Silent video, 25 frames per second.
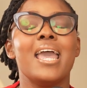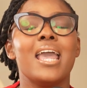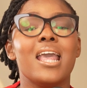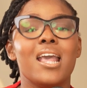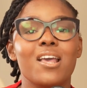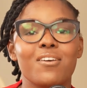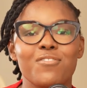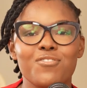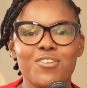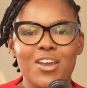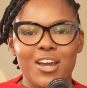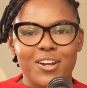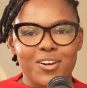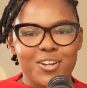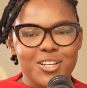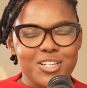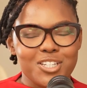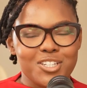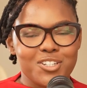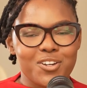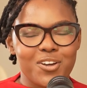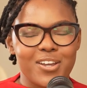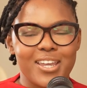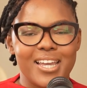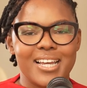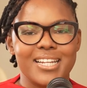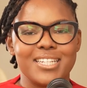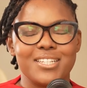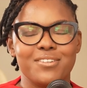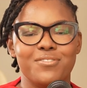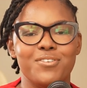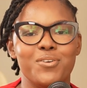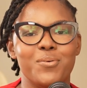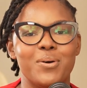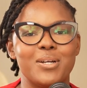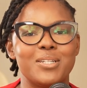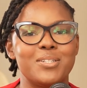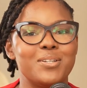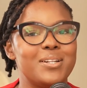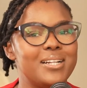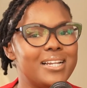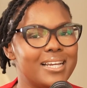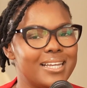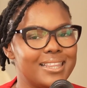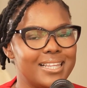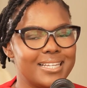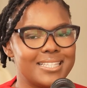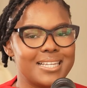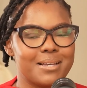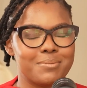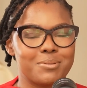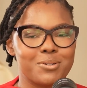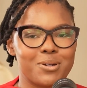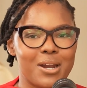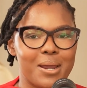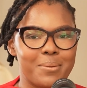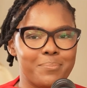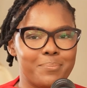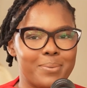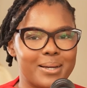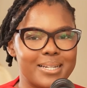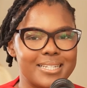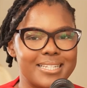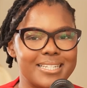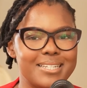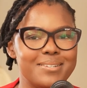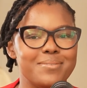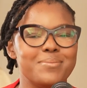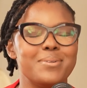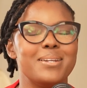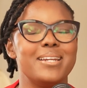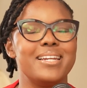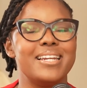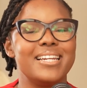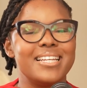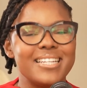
If you are not sure yet, if you want to click the subscribe button,